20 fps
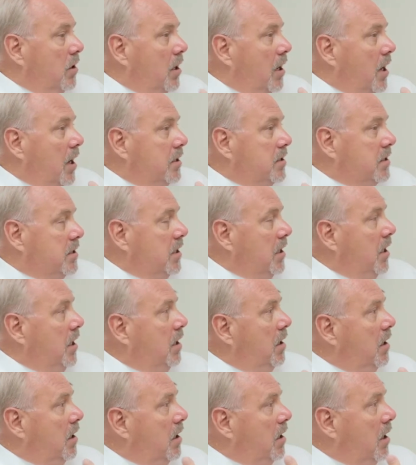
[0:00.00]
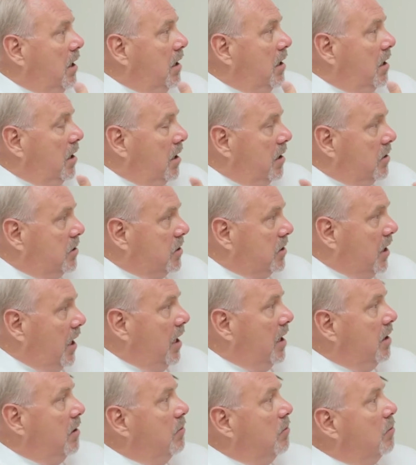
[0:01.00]
I see and
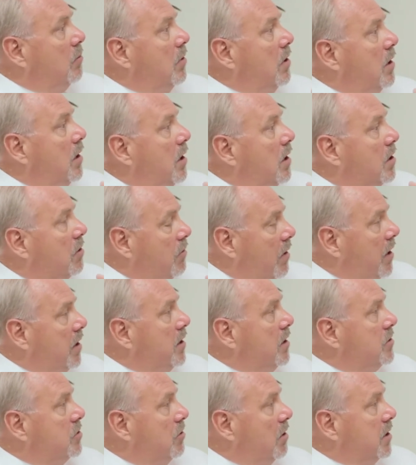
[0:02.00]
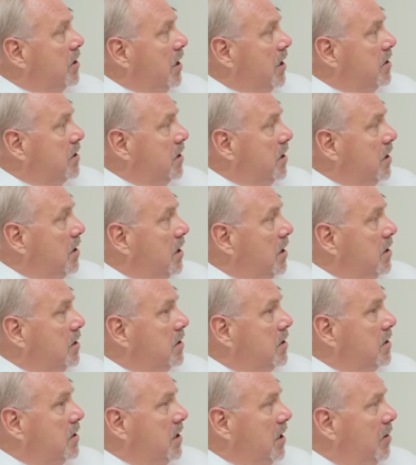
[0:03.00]
understand accredited drug testing
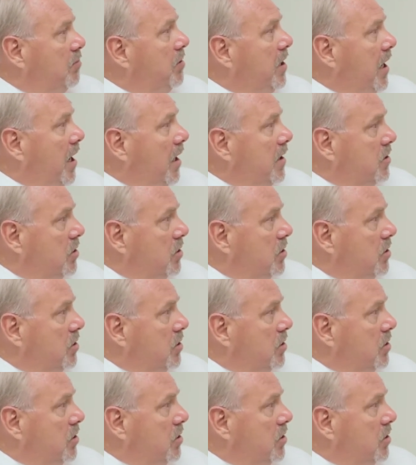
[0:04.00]
does TPA